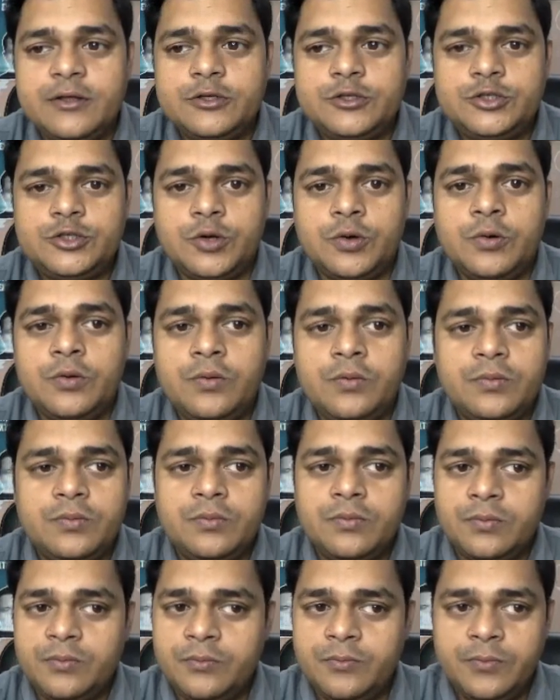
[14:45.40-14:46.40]
So
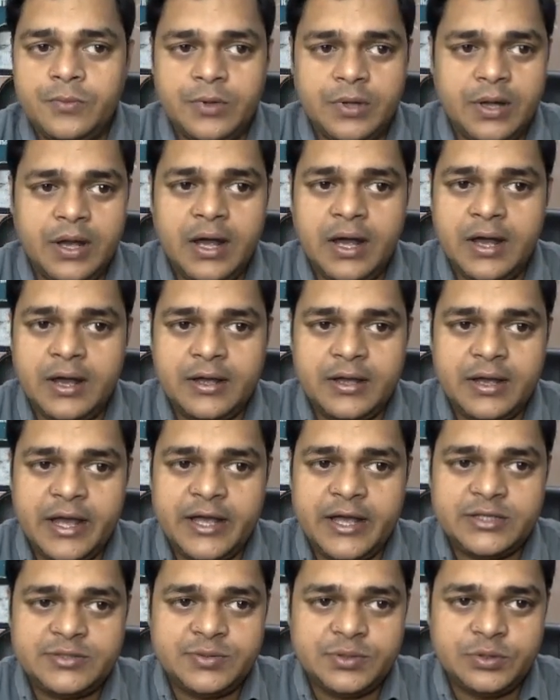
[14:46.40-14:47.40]

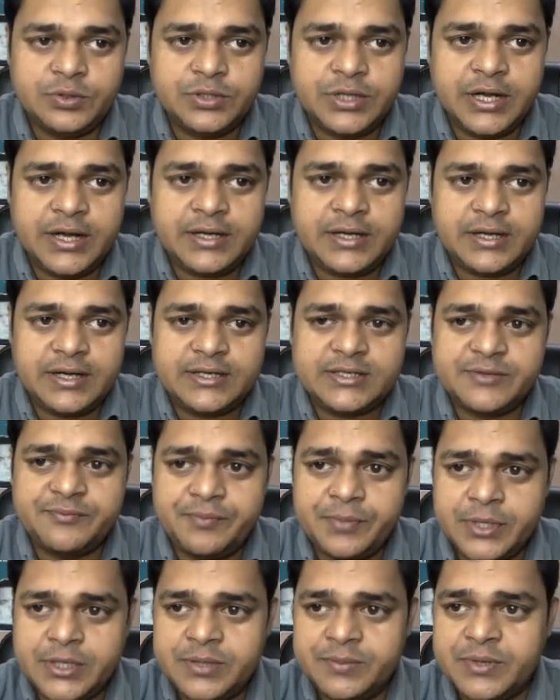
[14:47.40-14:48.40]
As we know that it's a
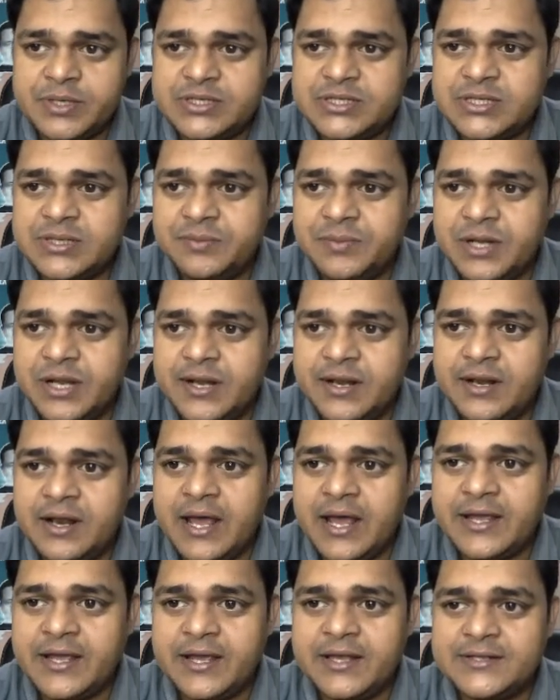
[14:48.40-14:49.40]
pretty much similar
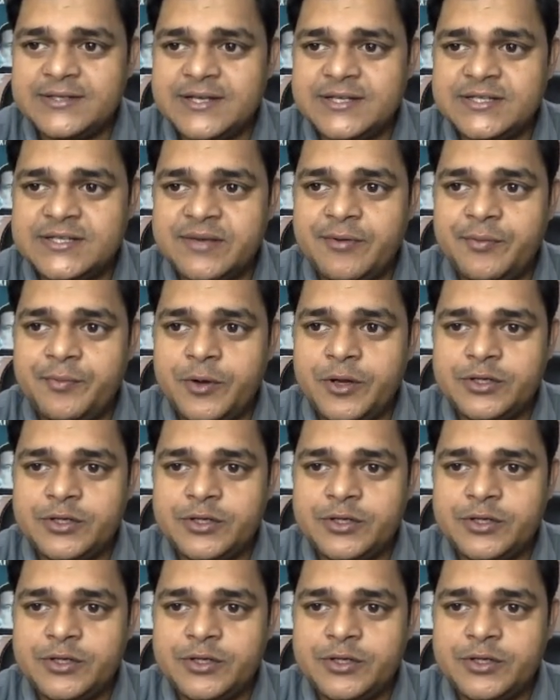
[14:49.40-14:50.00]
like as a 7.0,